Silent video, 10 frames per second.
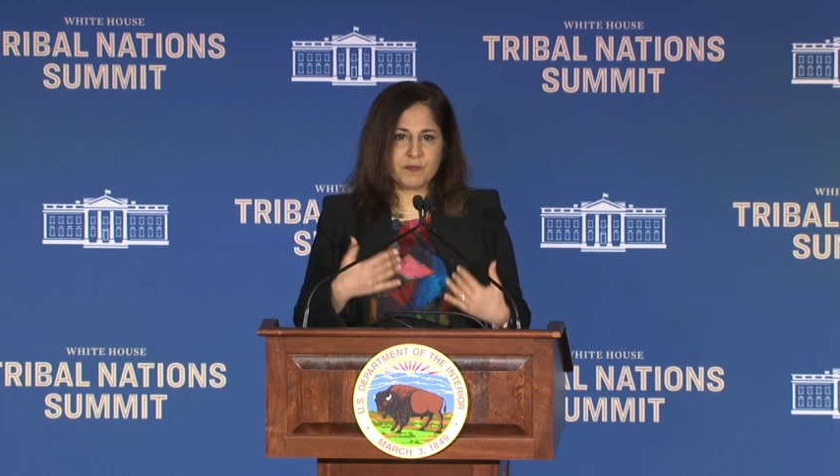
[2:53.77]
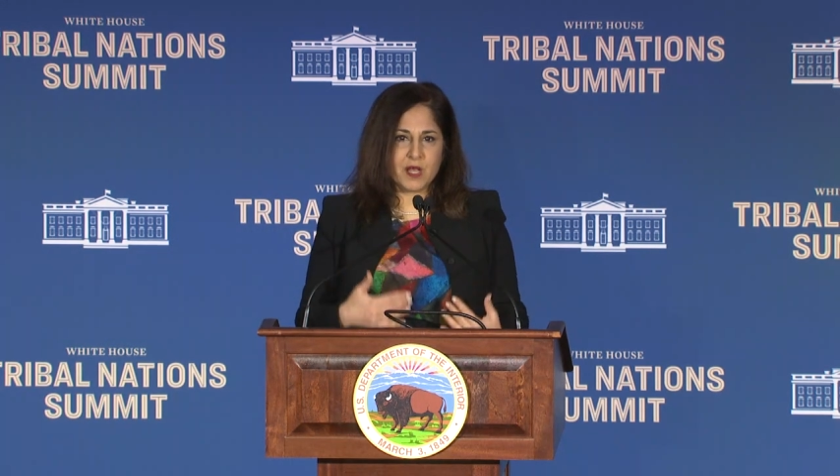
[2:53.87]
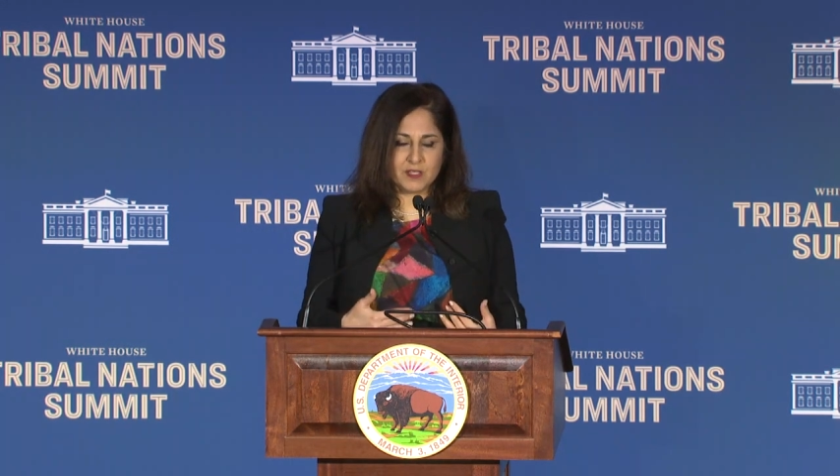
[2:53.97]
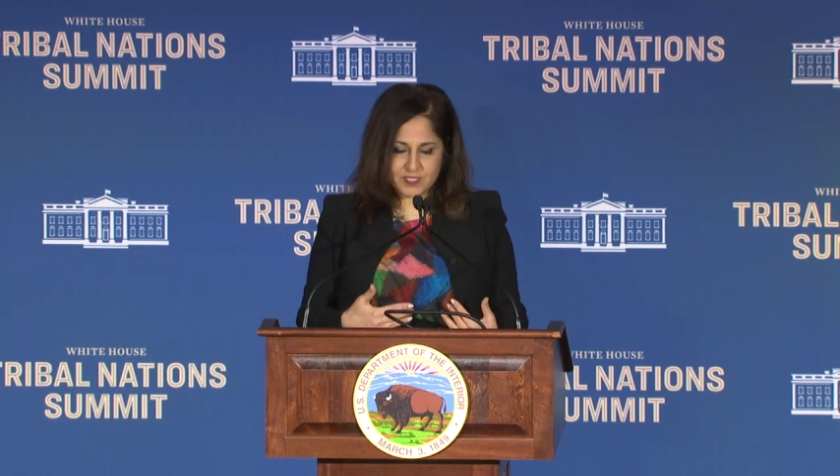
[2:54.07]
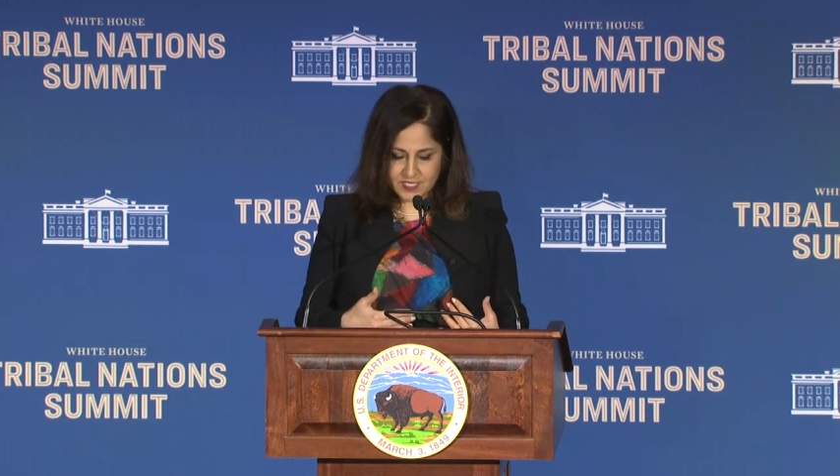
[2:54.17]
our
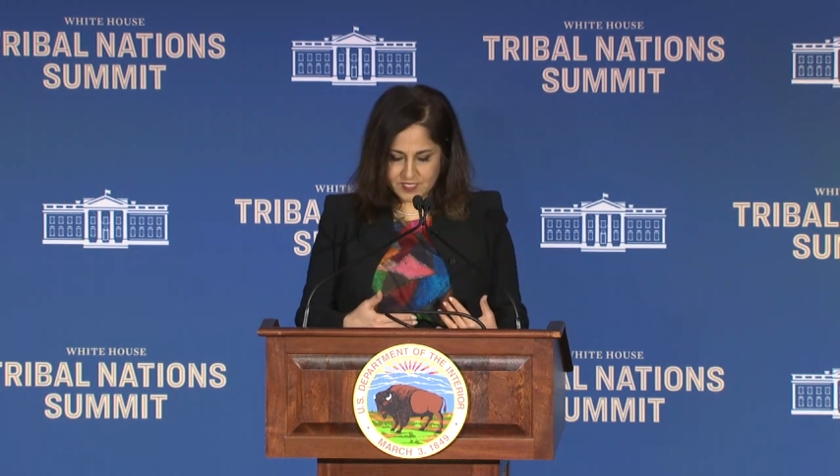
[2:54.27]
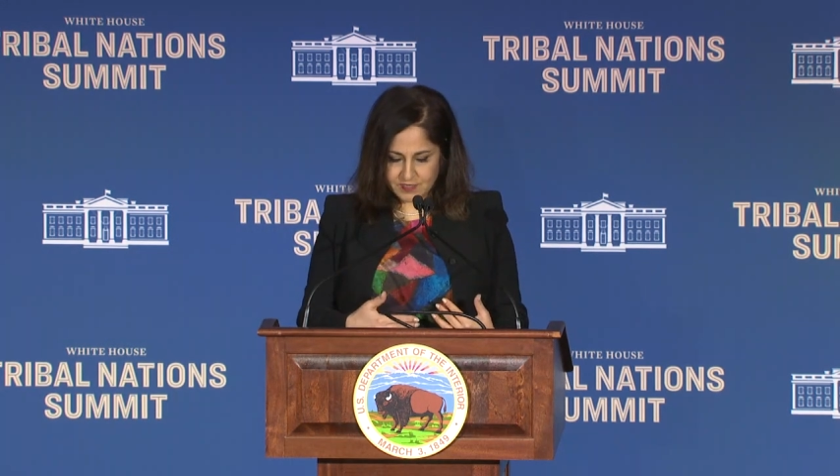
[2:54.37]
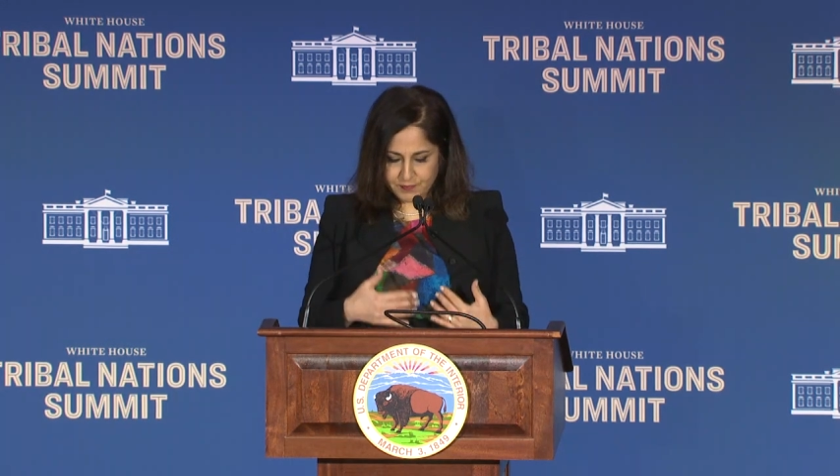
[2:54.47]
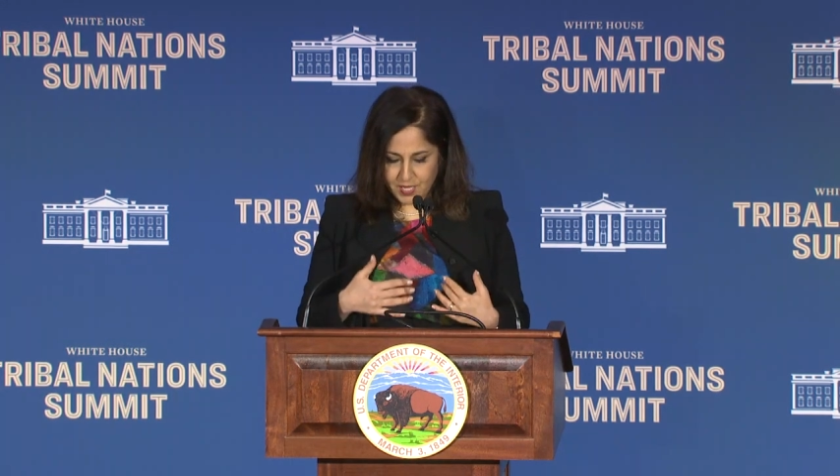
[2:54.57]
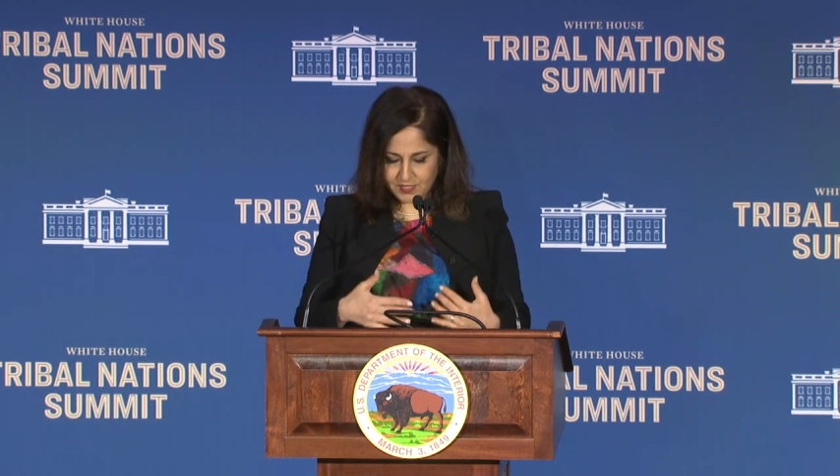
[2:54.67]

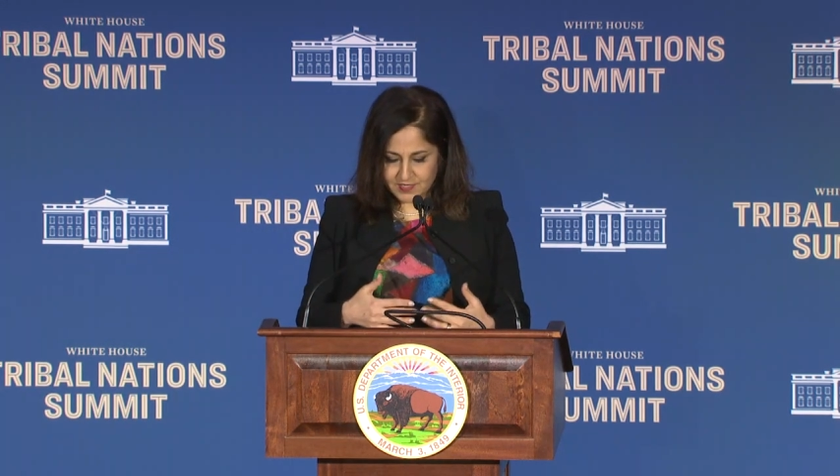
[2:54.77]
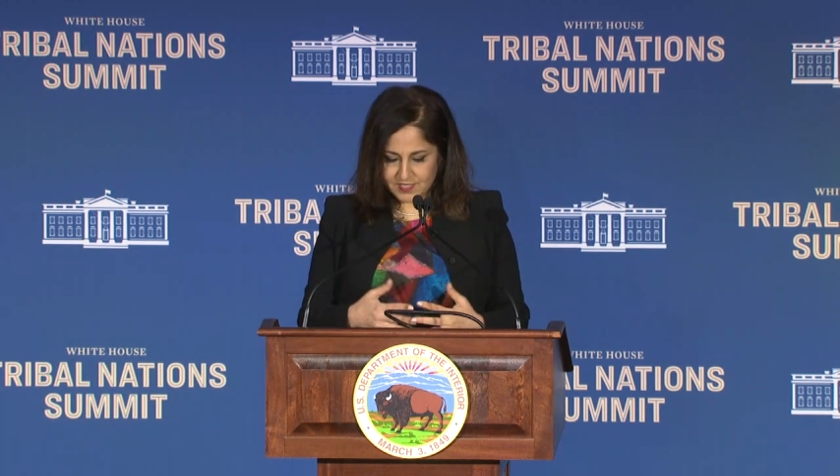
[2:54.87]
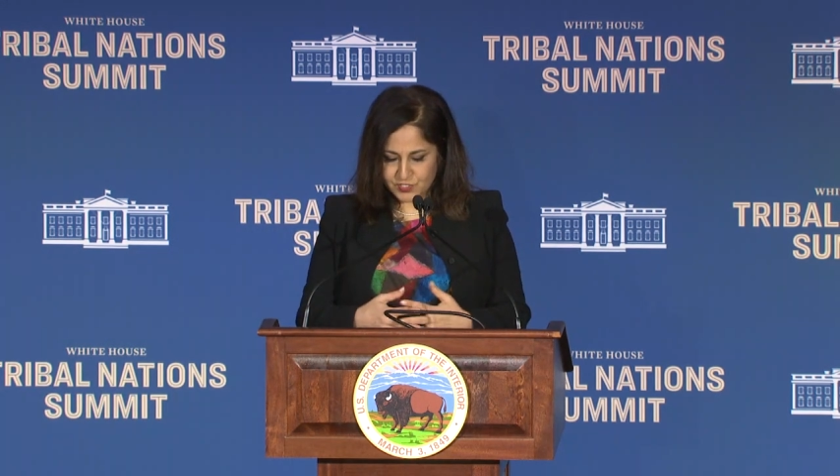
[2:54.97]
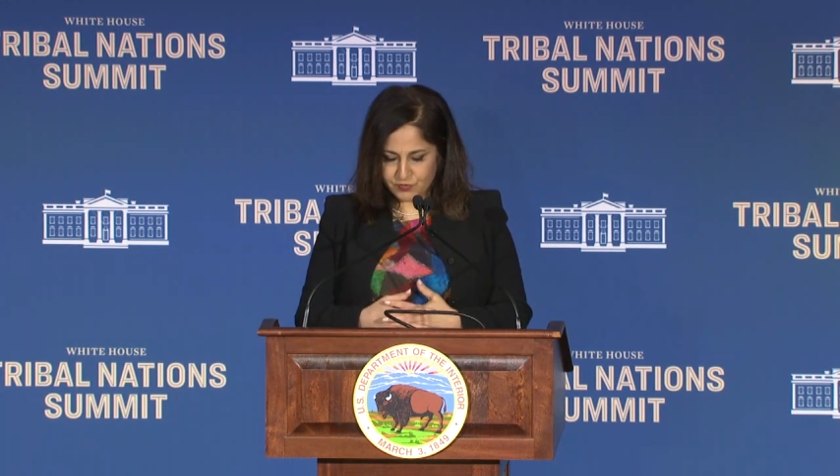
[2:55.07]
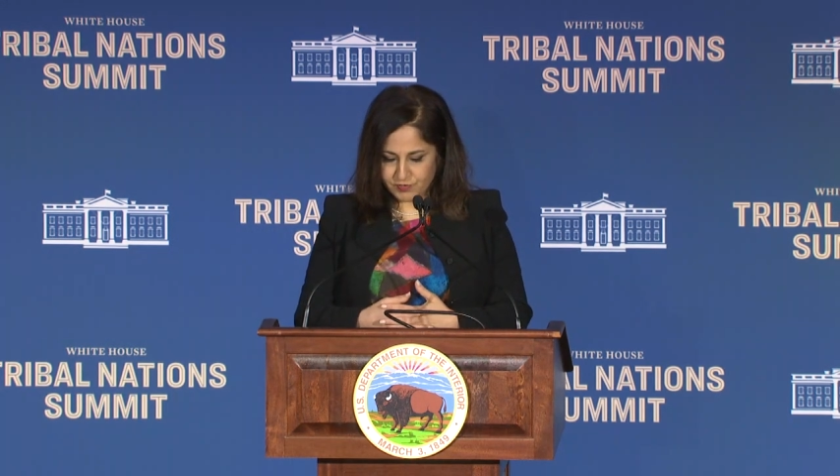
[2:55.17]
policy,
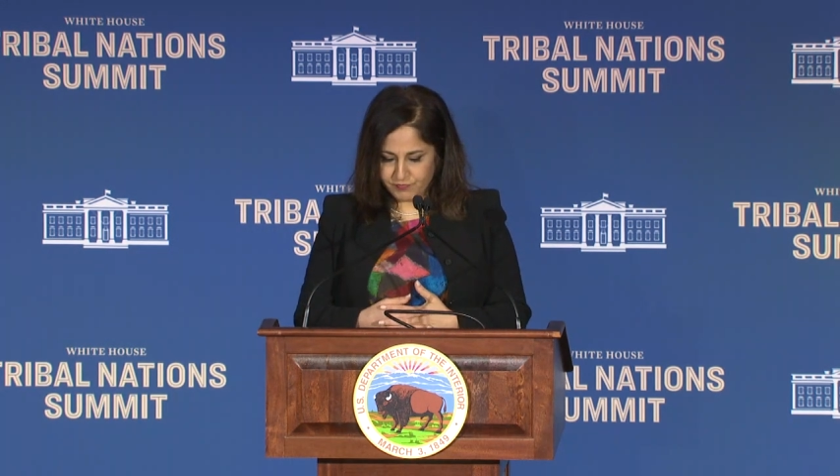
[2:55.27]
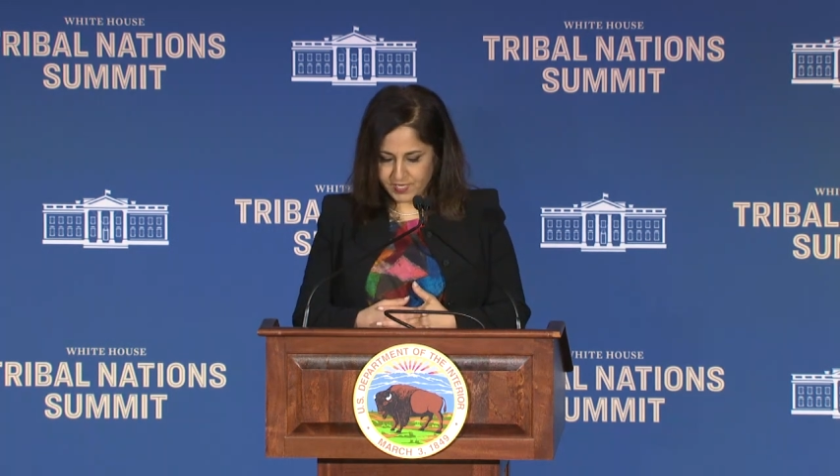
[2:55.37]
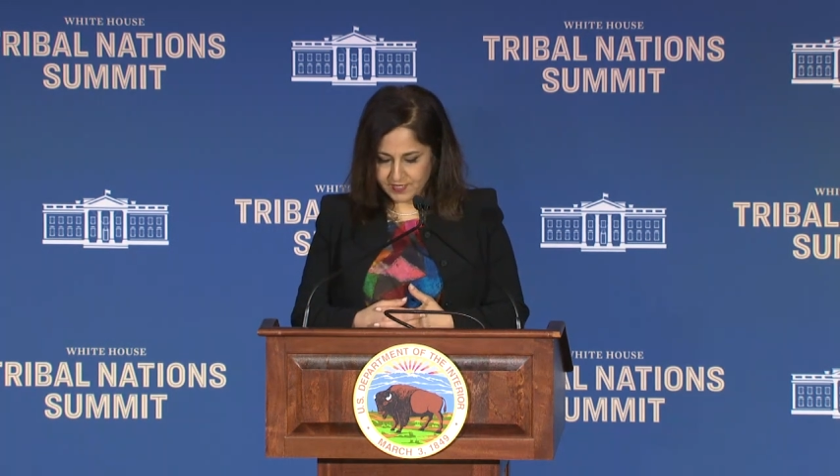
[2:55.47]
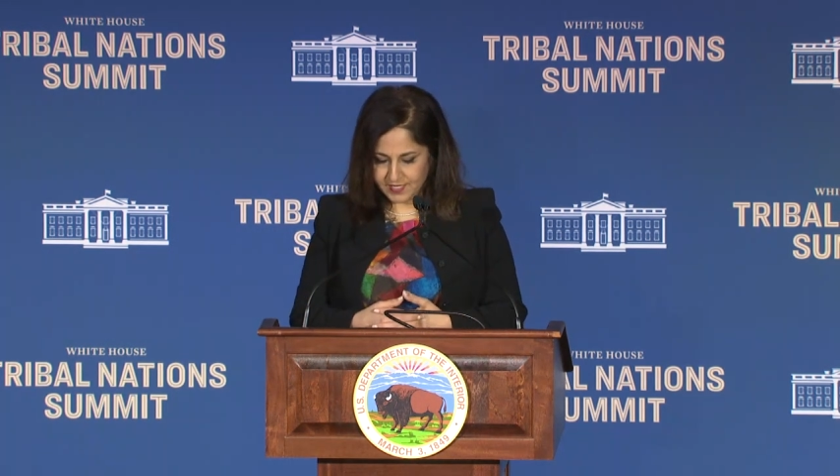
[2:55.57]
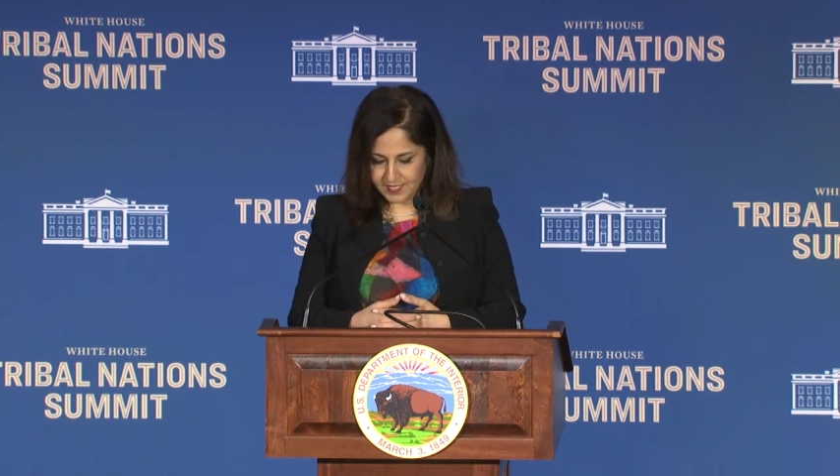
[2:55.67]
policies to
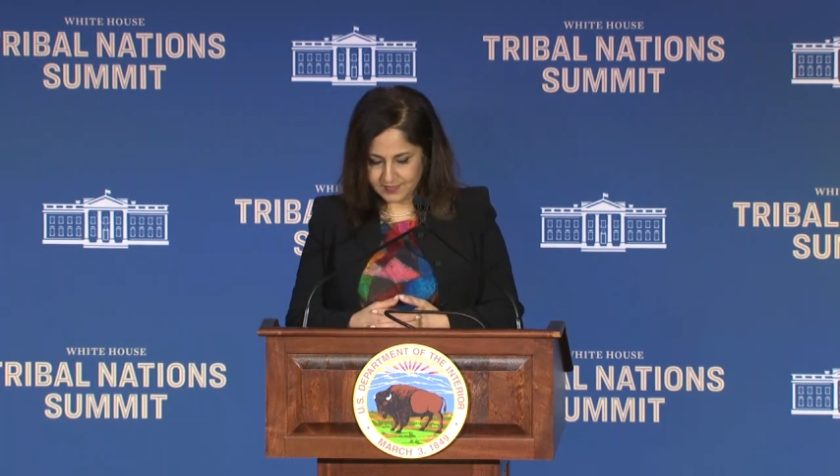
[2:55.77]
reflect